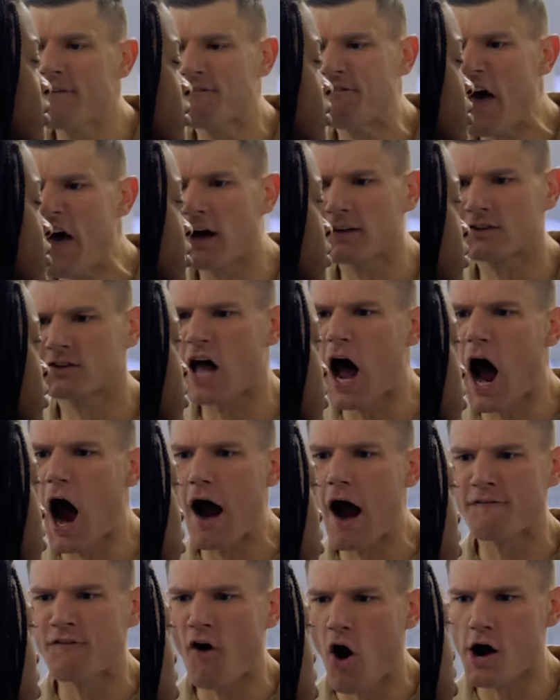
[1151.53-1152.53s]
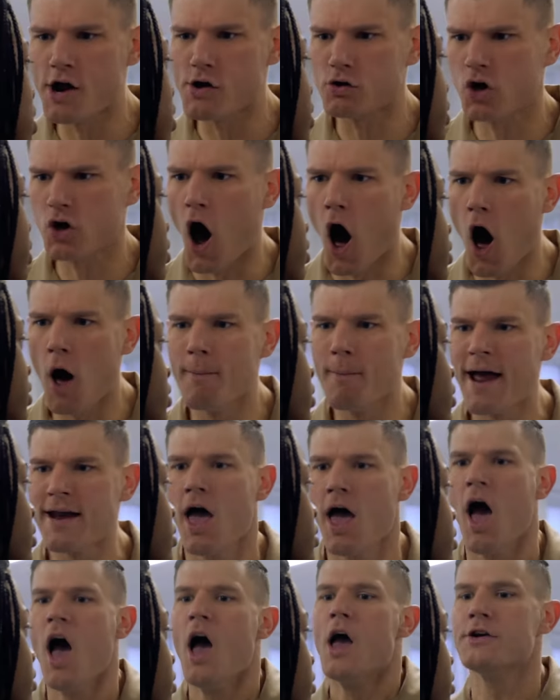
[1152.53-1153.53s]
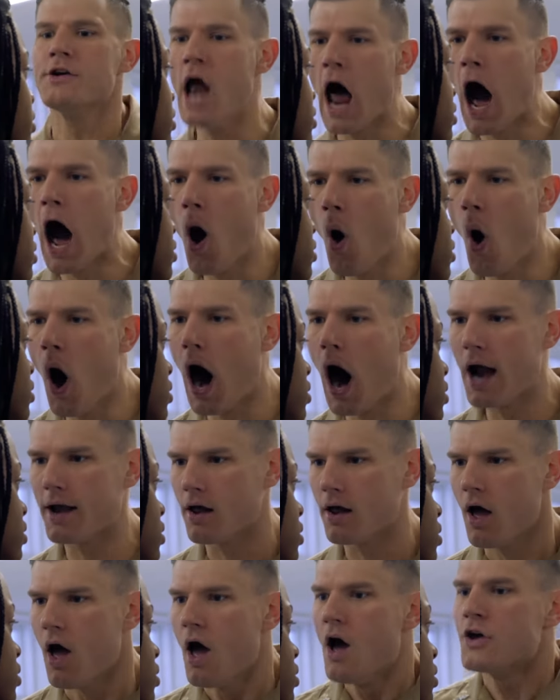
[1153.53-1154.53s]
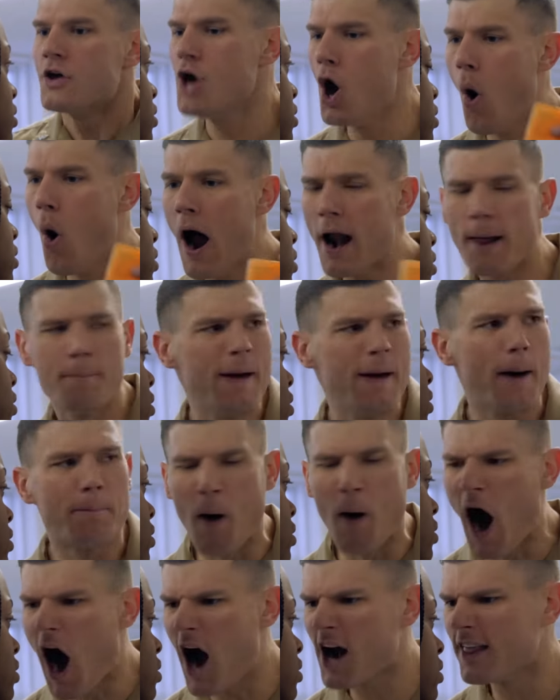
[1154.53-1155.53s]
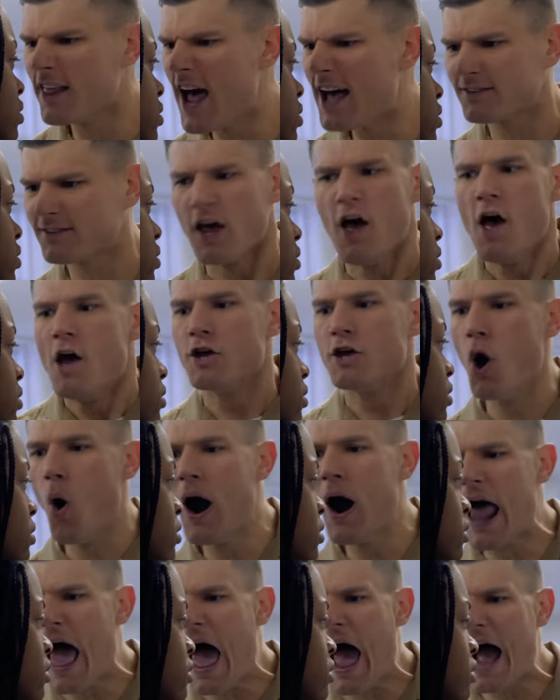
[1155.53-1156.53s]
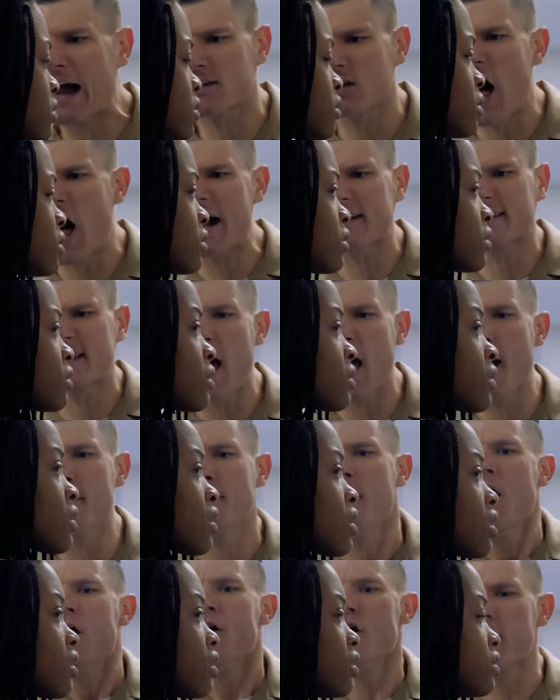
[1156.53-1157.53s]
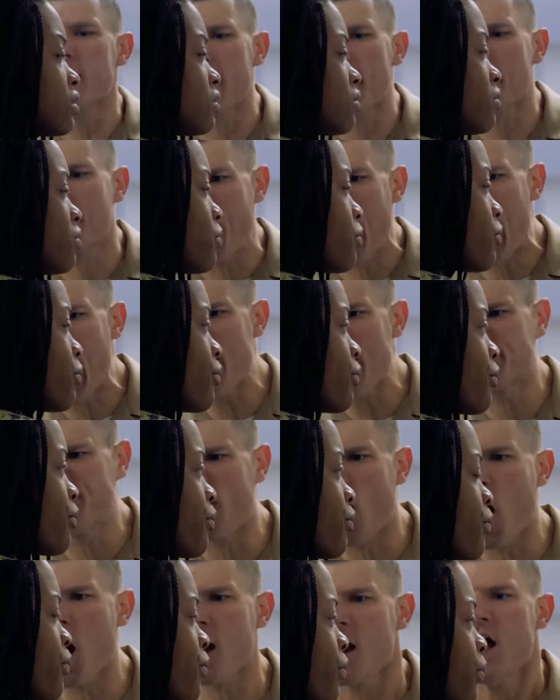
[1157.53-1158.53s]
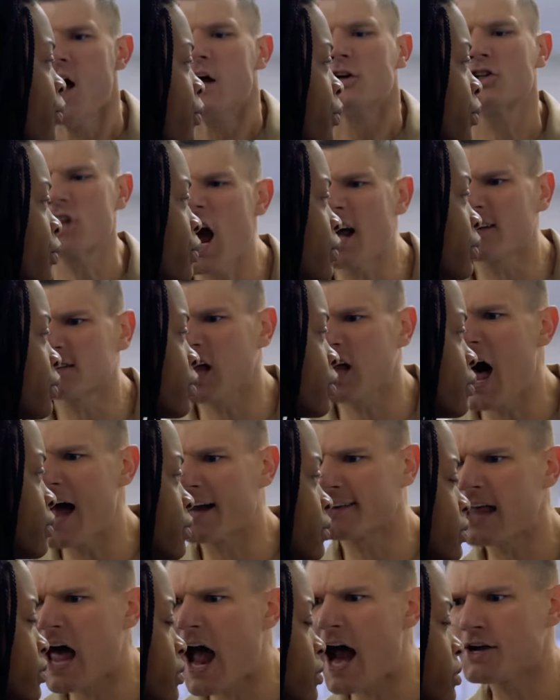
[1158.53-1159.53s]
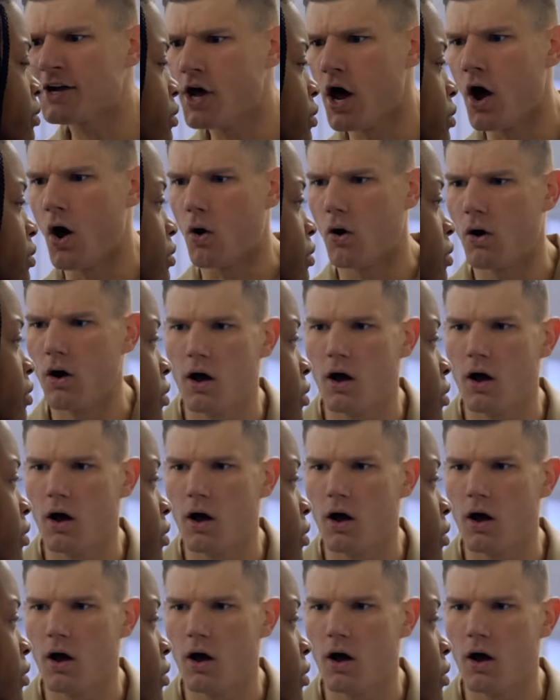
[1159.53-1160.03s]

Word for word: one feels sorry for you, Calvin. No one! You want to be a part of this? You want to act like them? You're going to pay for it just like they do.